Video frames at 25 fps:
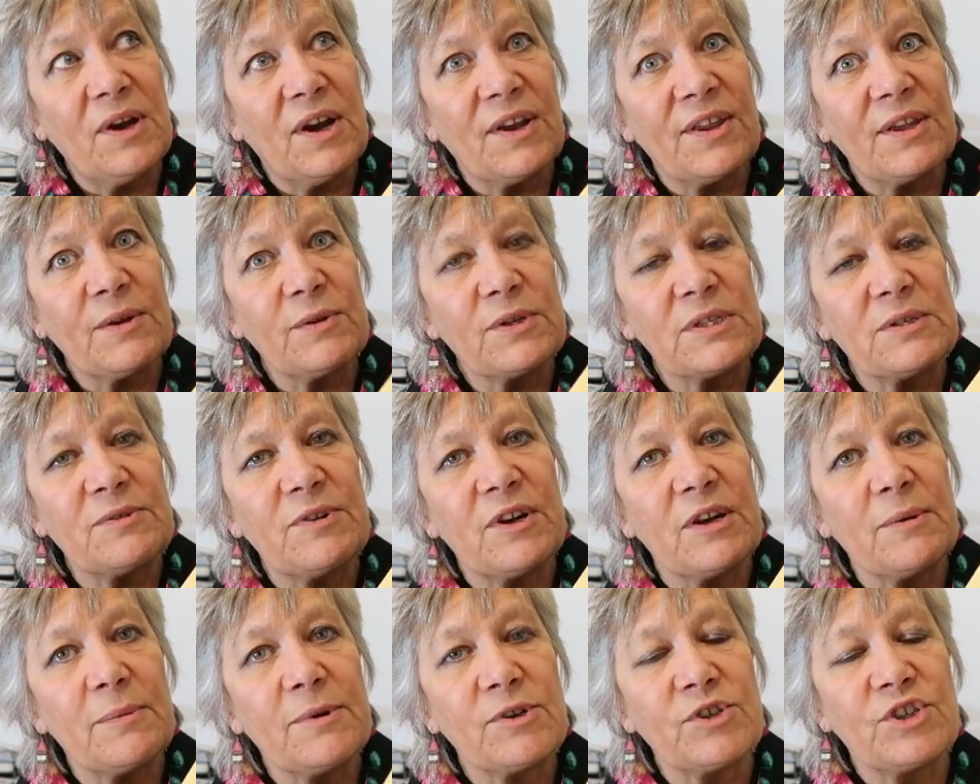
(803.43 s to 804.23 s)
I think it was
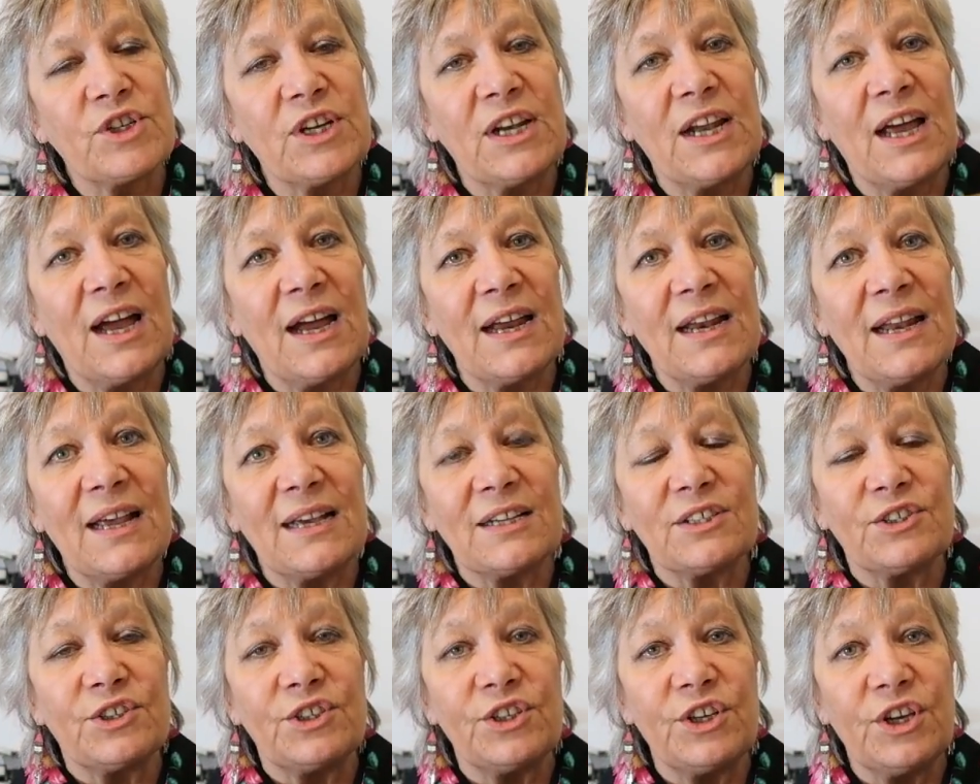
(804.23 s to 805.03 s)
around about July
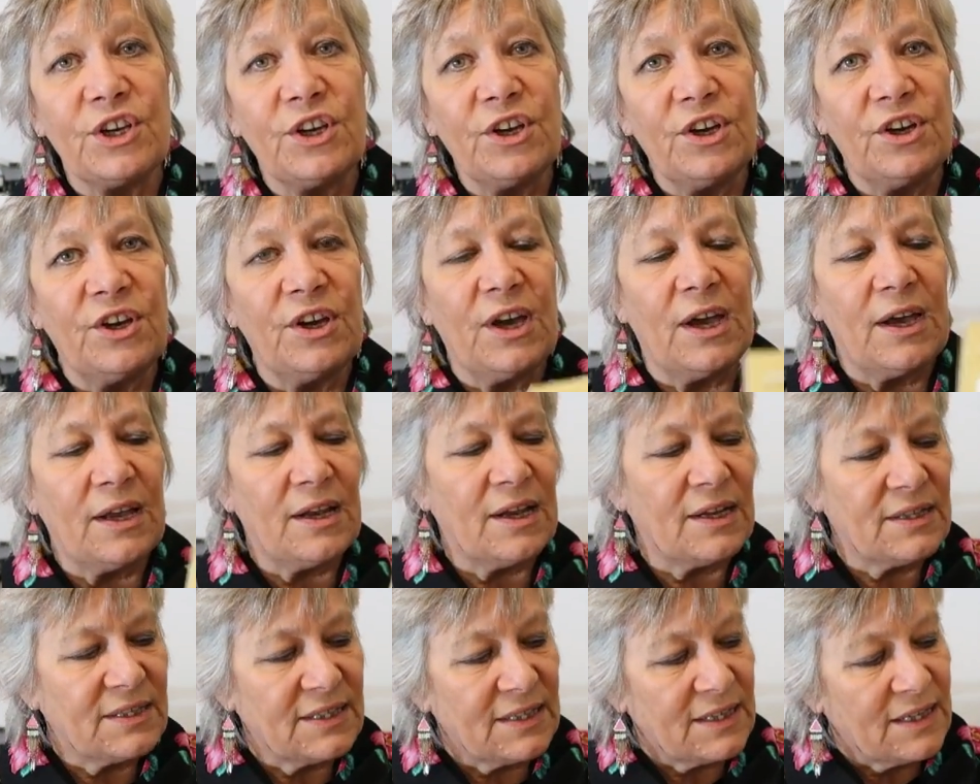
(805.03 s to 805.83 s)
last year,
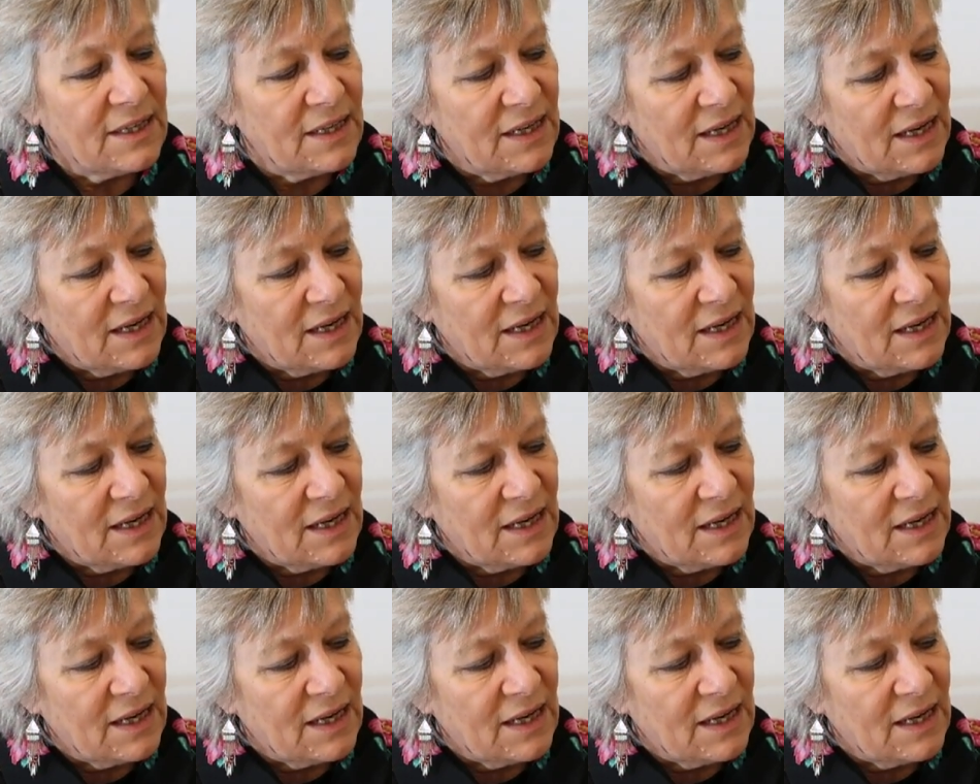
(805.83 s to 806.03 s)
and